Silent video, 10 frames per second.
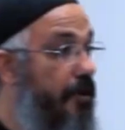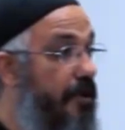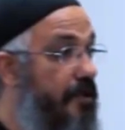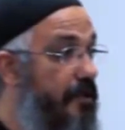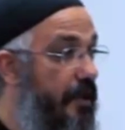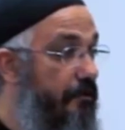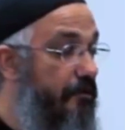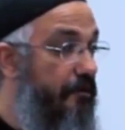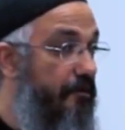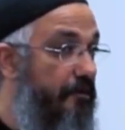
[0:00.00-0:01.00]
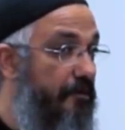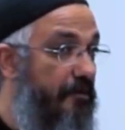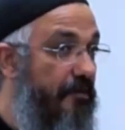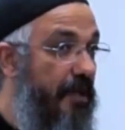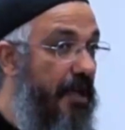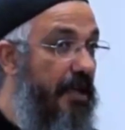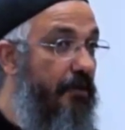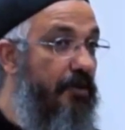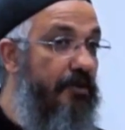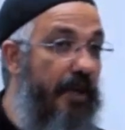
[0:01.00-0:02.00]
with his slave. And he
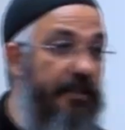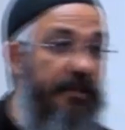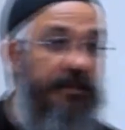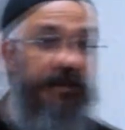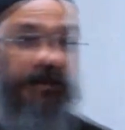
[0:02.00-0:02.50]
was writing this